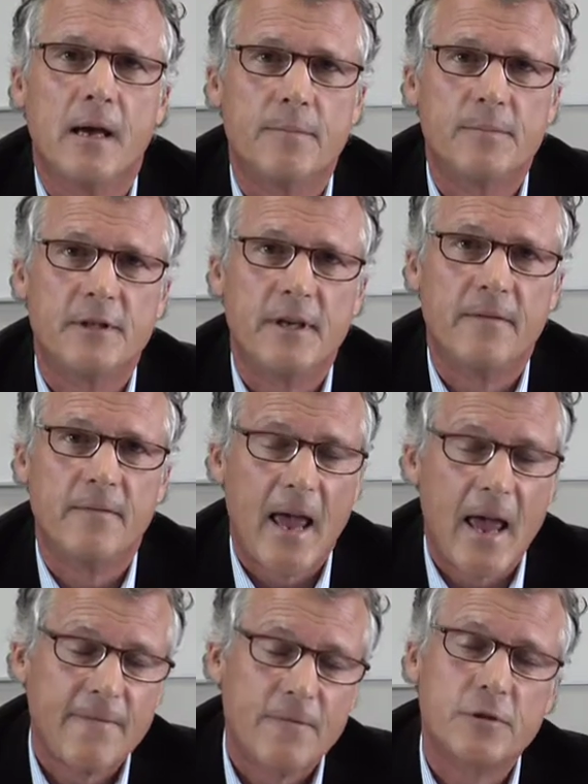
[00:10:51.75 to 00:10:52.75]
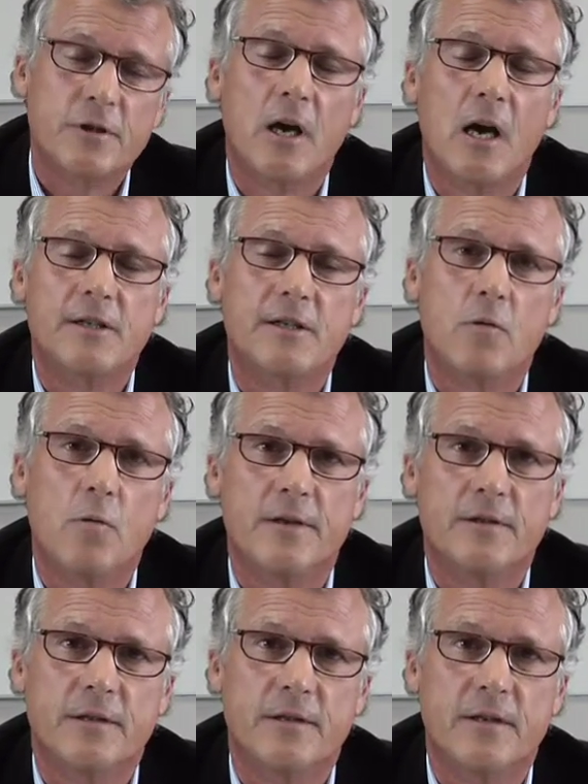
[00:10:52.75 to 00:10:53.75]
said adverse
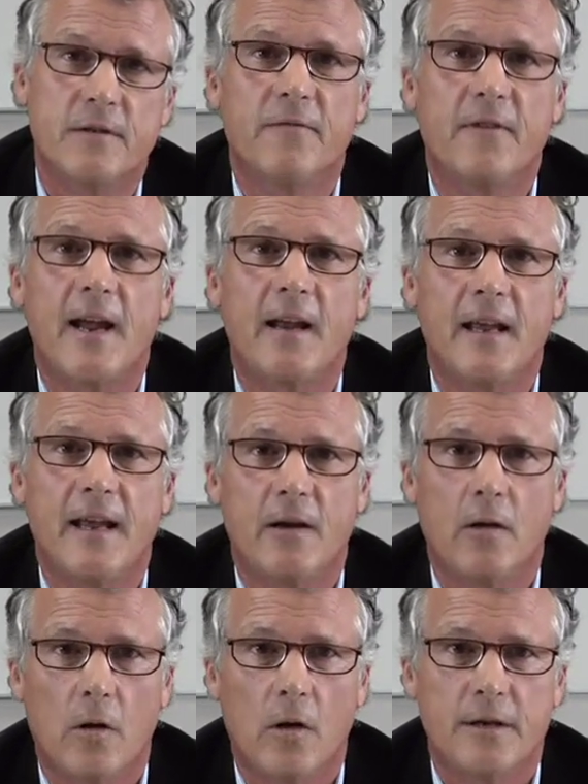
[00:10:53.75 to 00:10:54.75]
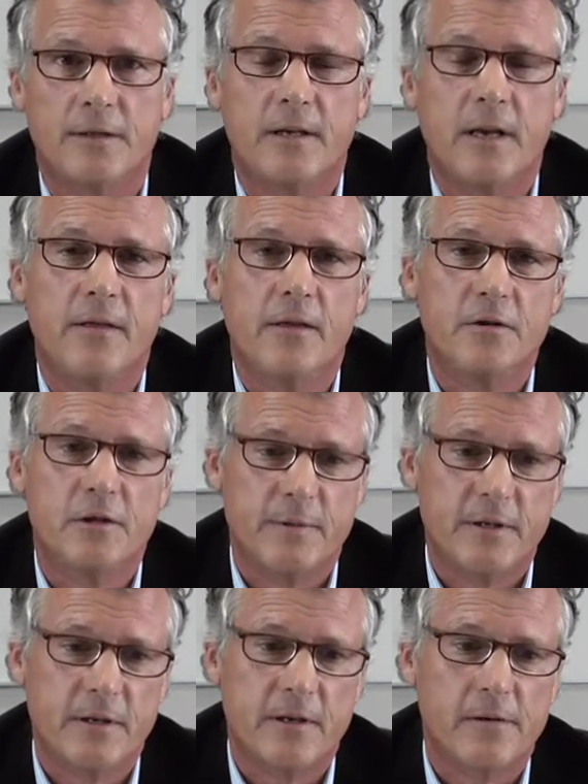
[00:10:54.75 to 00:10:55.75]
consequences and violate laws in those
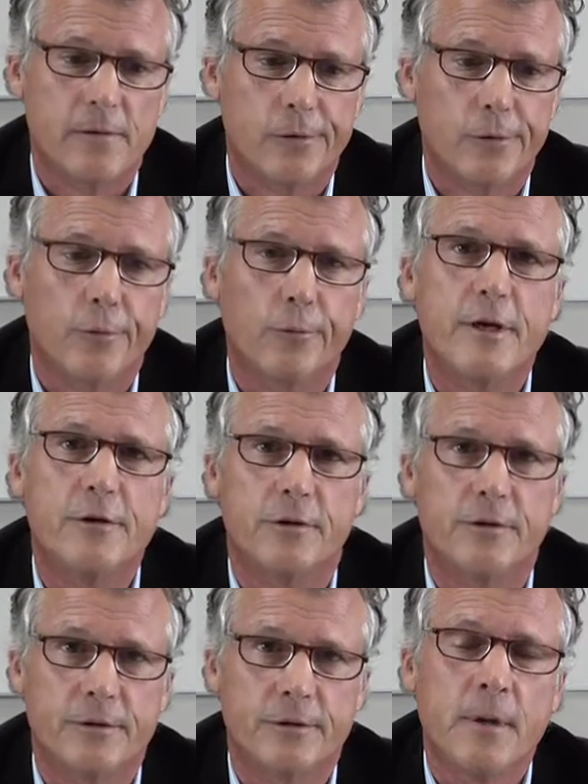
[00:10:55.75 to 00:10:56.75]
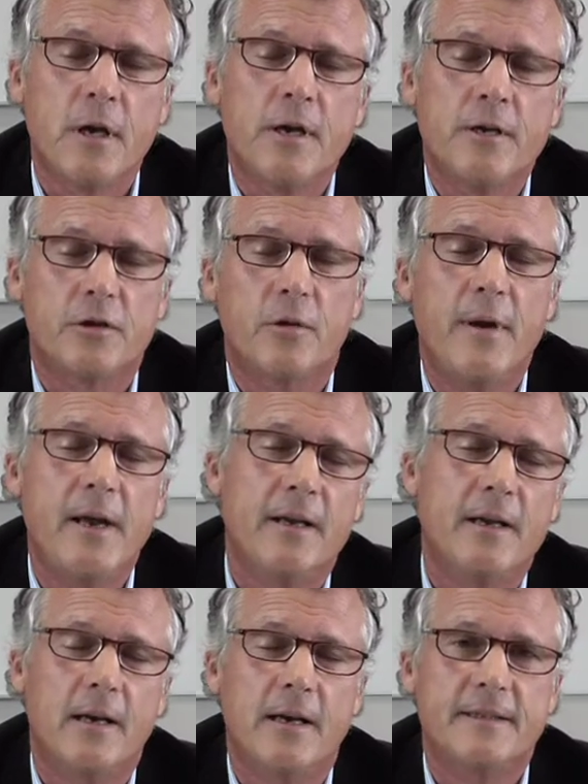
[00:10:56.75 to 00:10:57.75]
particular regions. So being
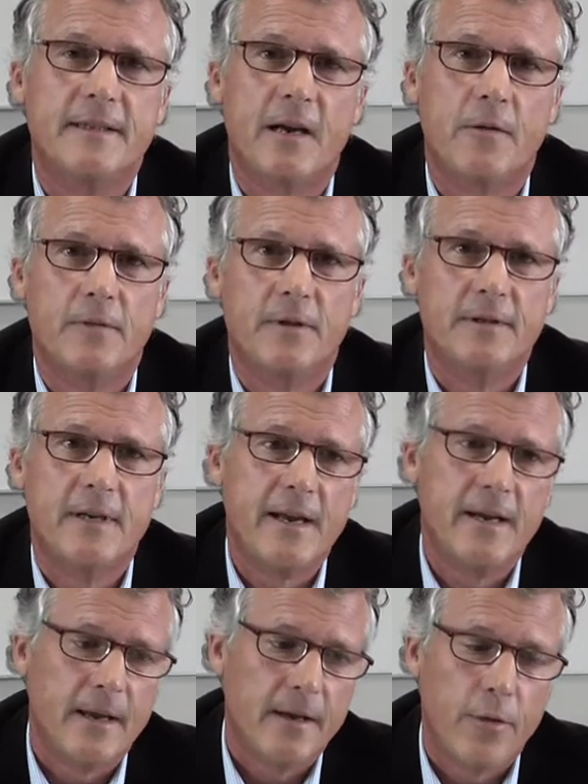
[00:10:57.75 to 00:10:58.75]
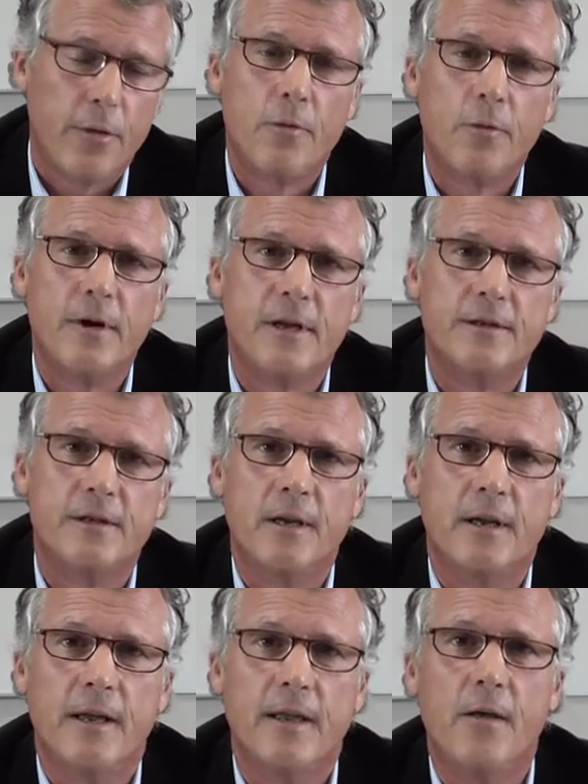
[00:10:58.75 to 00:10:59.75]
in contact with the data authorities
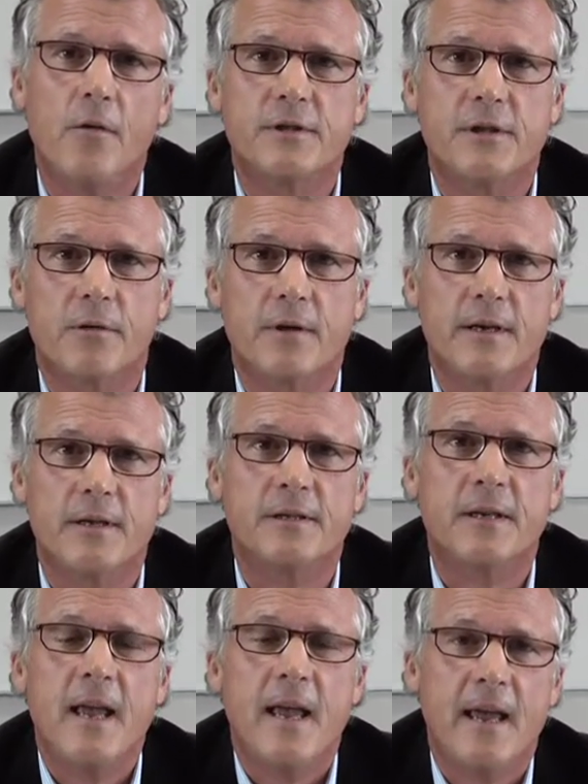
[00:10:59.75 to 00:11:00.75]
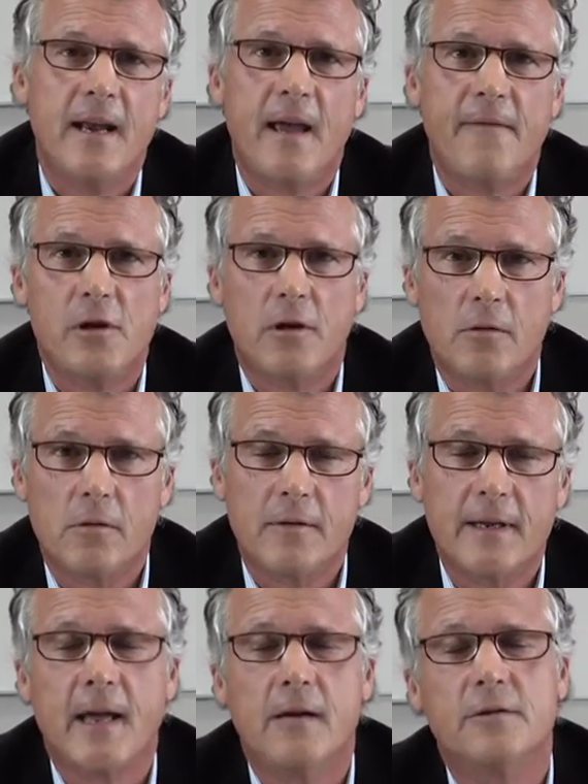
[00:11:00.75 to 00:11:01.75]
in those areas and having local
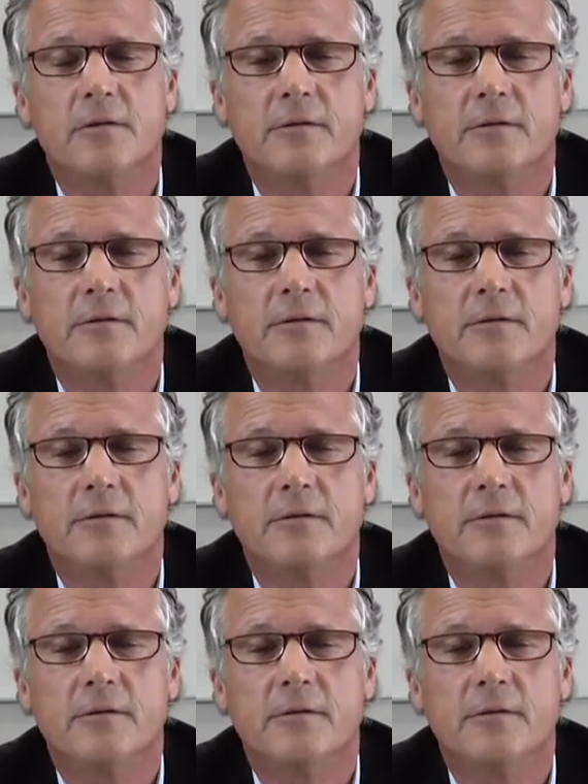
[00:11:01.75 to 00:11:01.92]
counsel